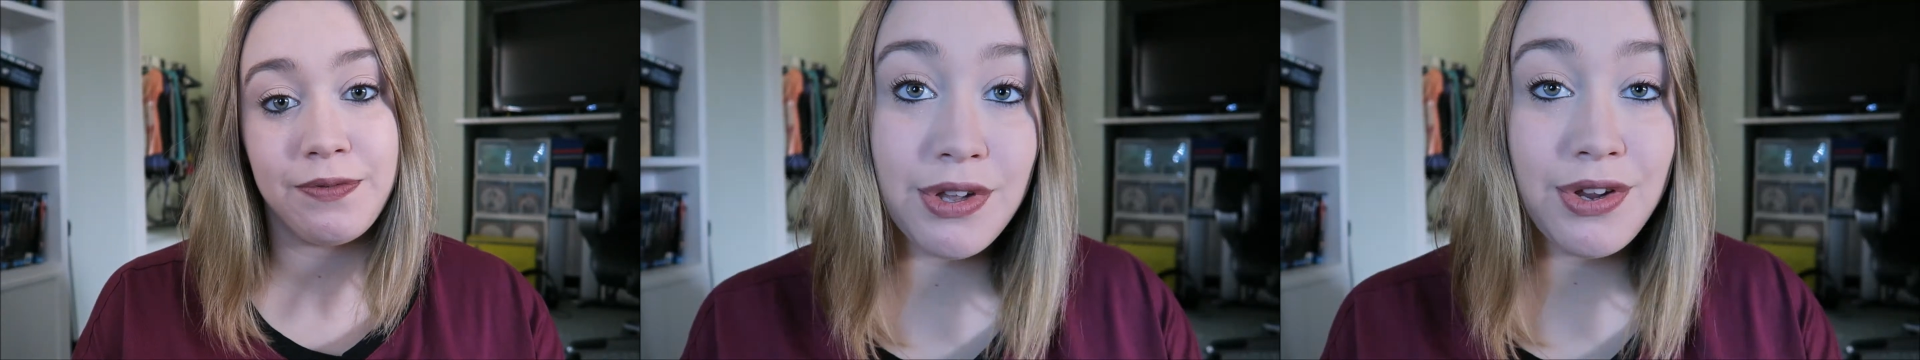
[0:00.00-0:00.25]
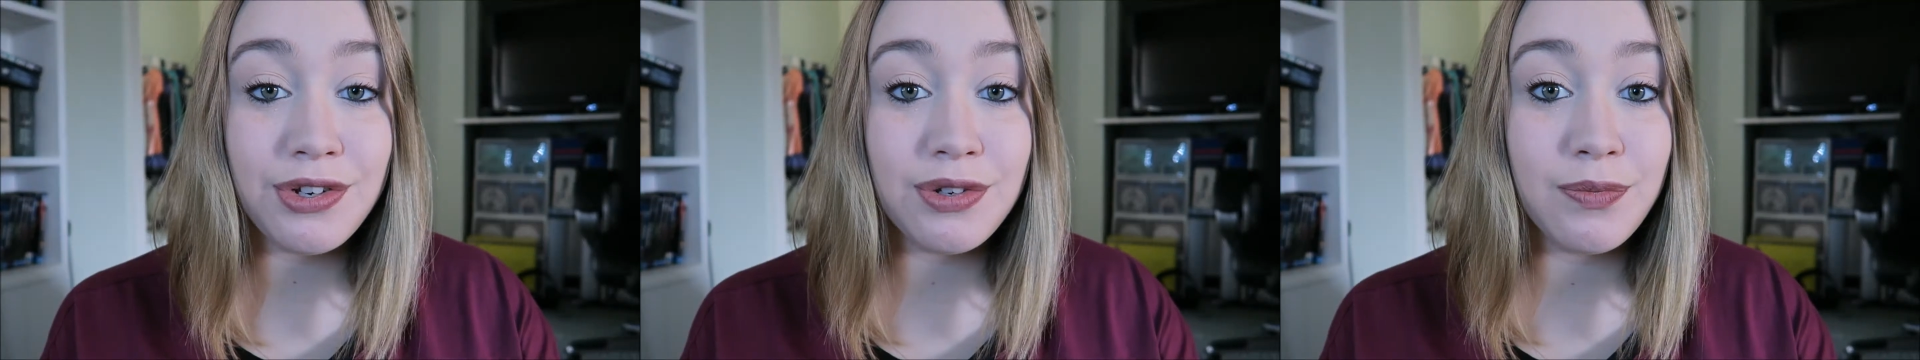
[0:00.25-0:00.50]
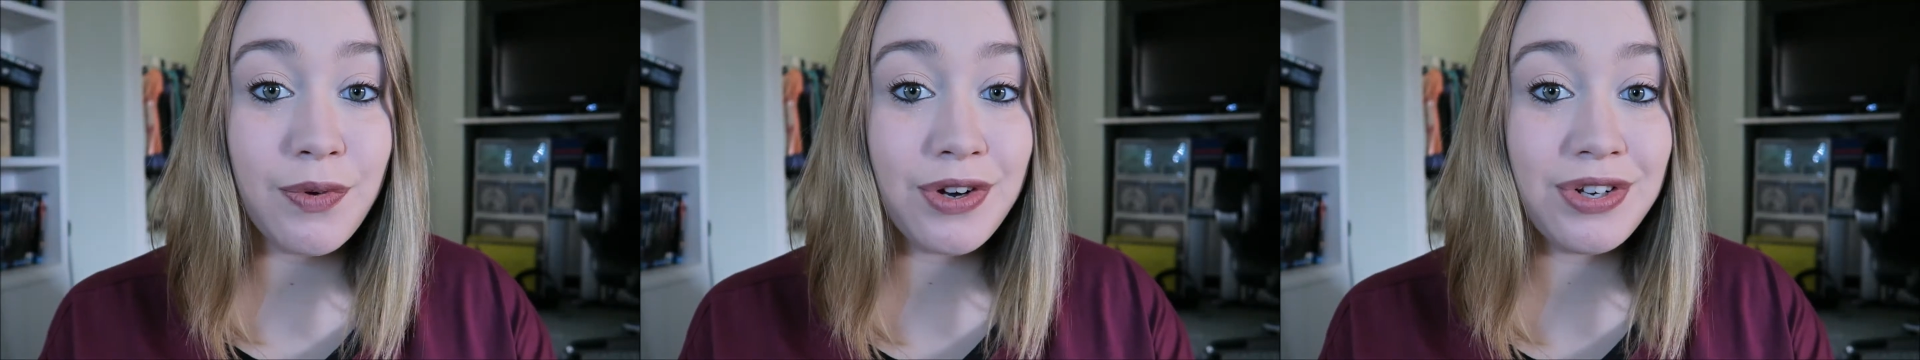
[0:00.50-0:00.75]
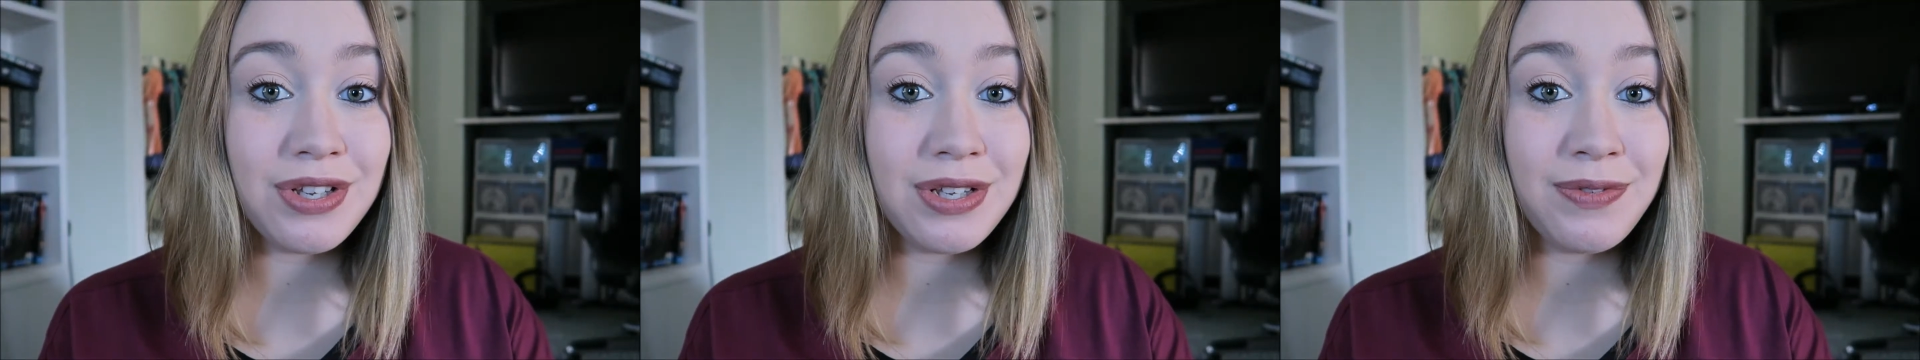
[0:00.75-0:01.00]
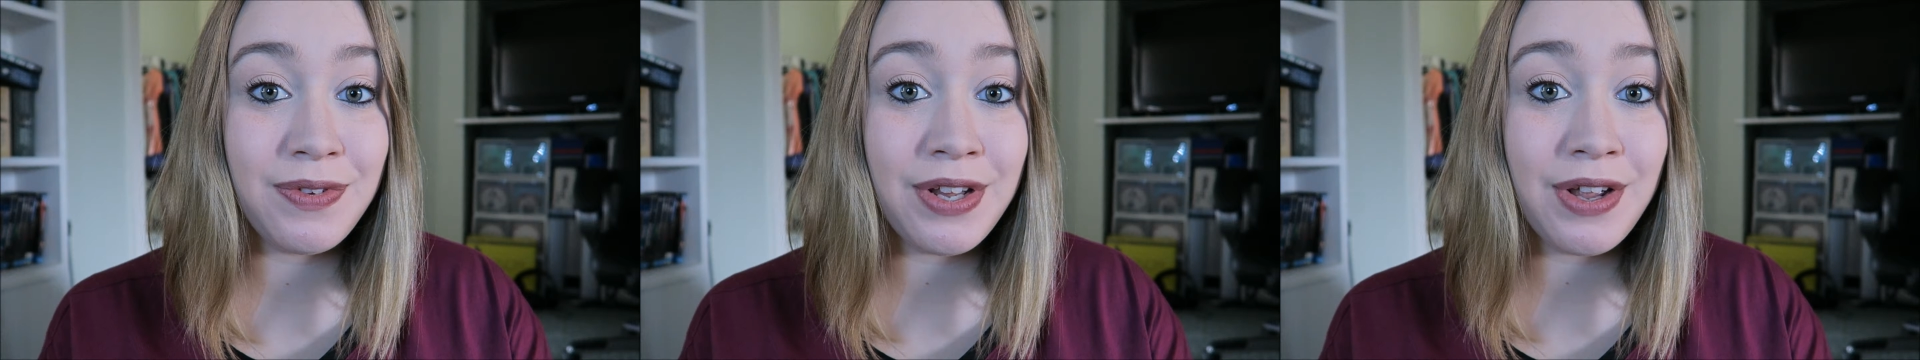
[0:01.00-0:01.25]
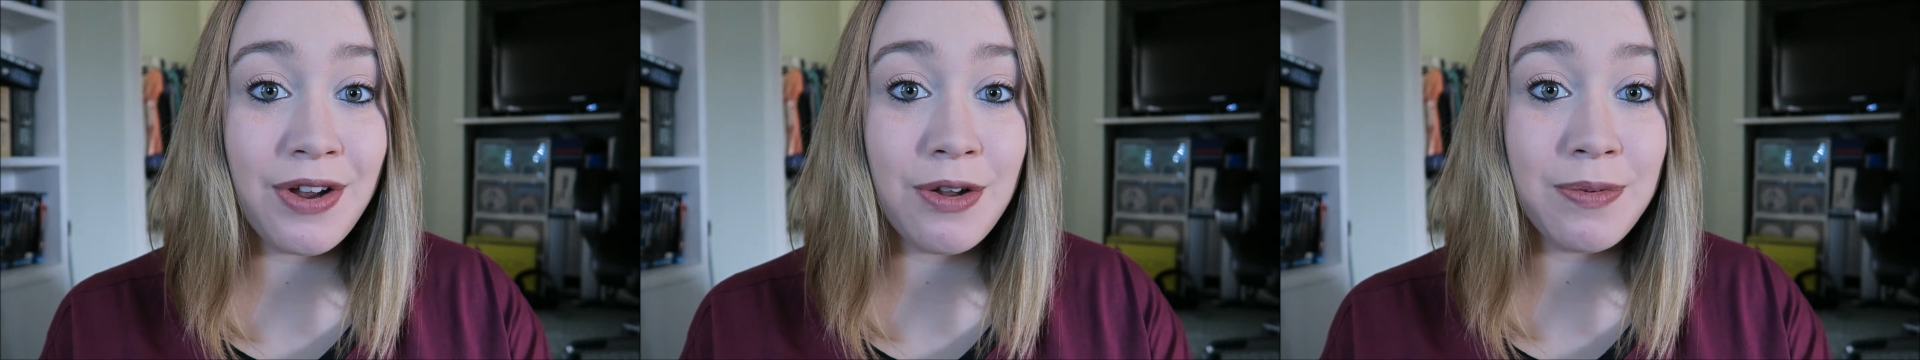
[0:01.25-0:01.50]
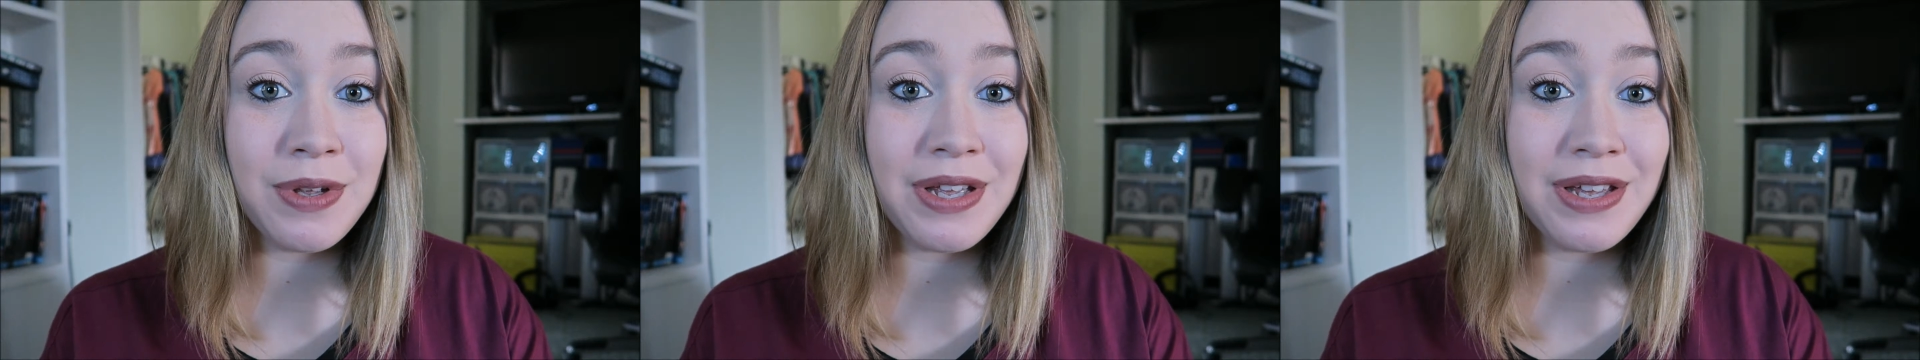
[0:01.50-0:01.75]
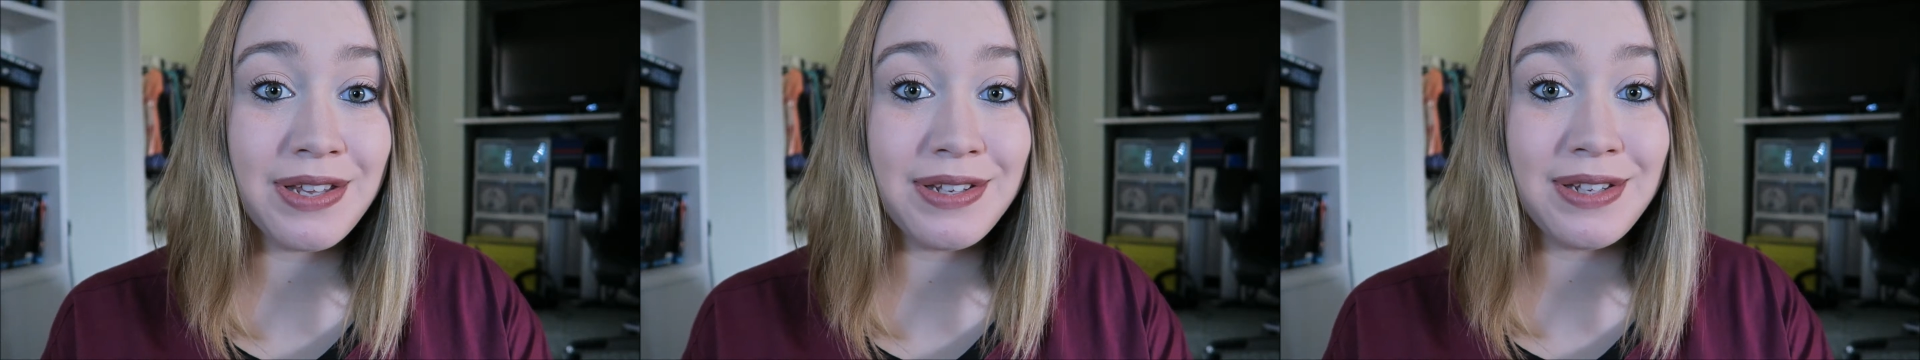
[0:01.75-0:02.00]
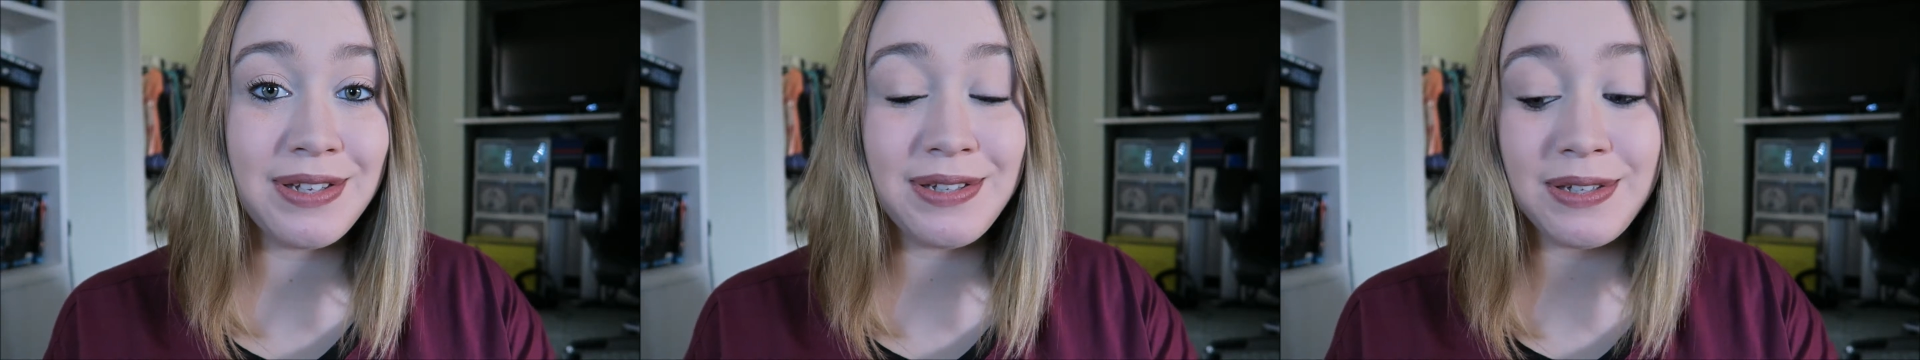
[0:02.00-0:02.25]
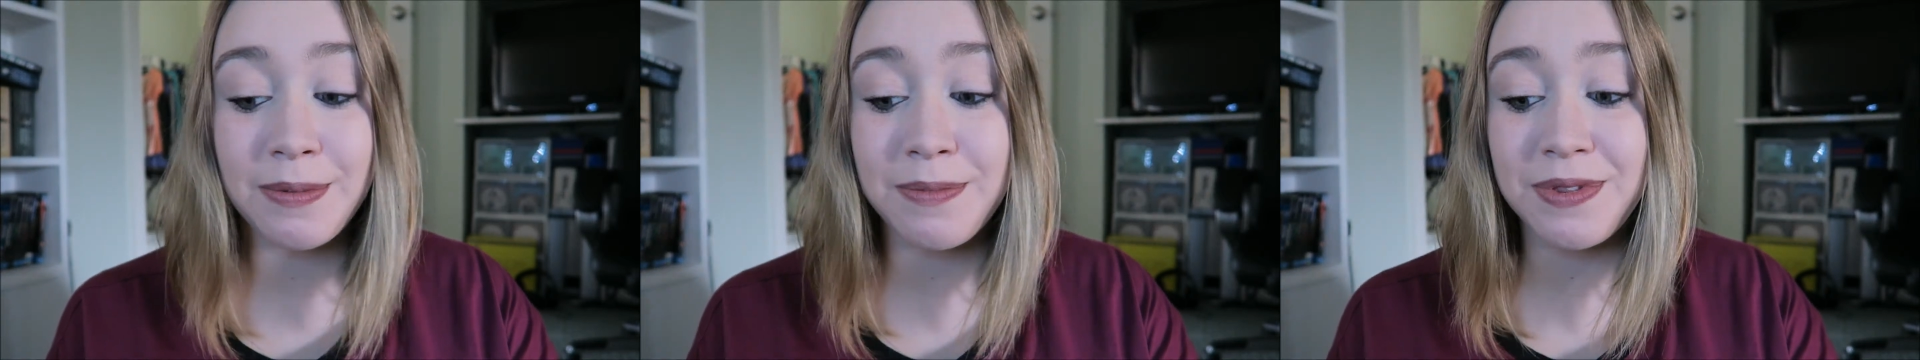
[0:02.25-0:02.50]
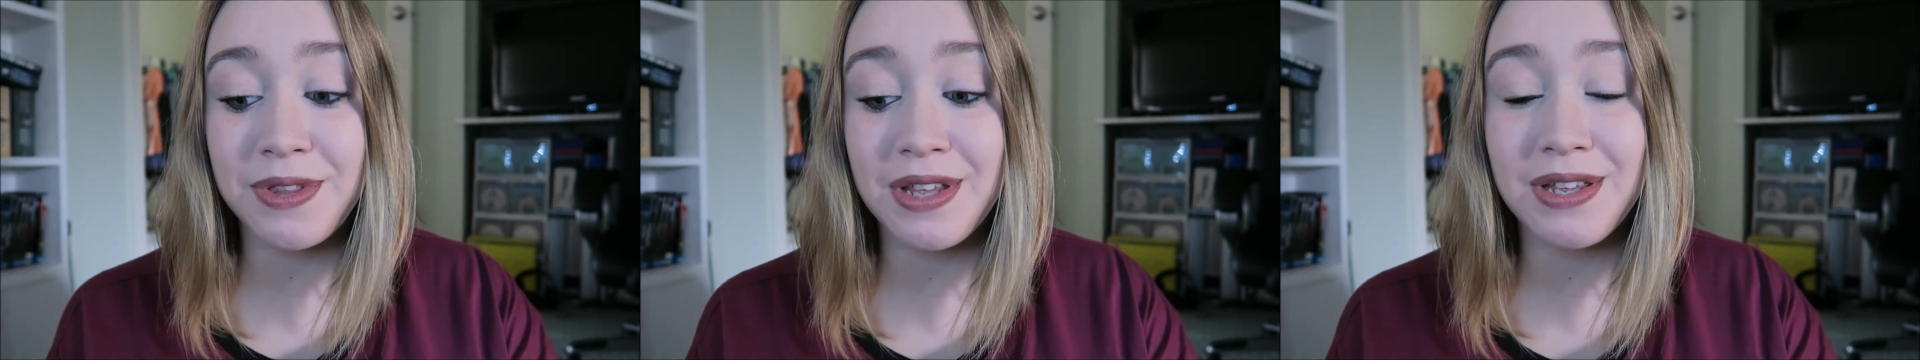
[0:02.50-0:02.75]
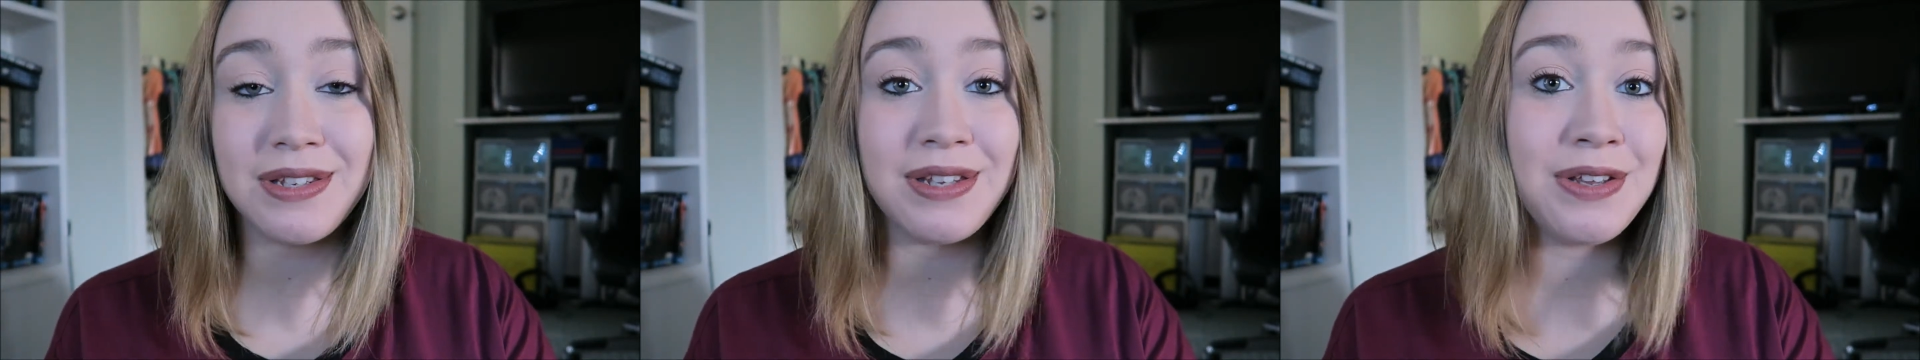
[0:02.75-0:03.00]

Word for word: Well, you should watch this video because there's some things